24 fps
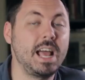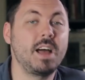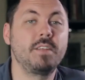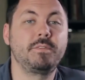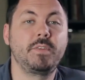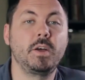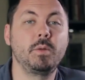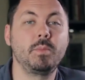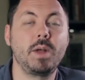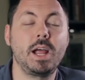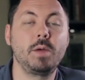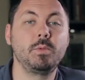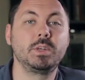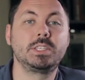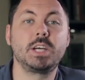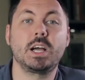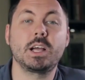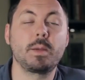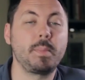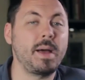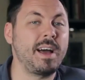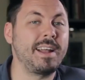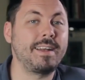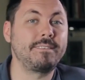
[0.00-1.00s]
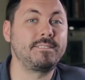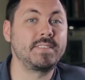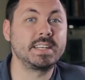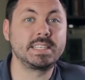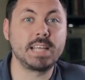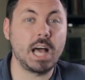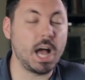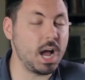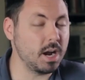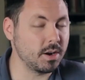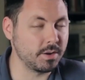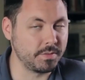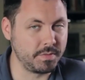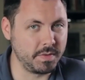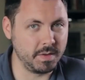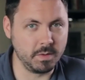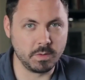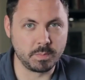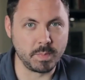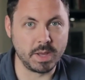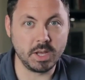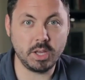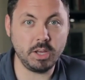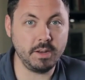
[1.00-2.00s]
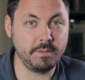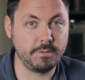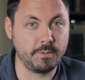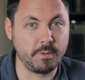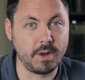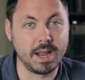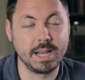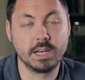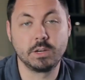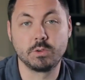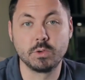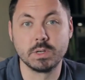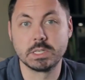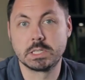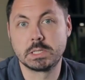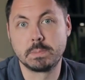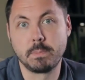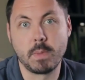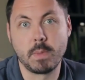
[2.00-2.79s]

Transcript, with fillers: on Film Riot, we talk about photography with my good friend, Chris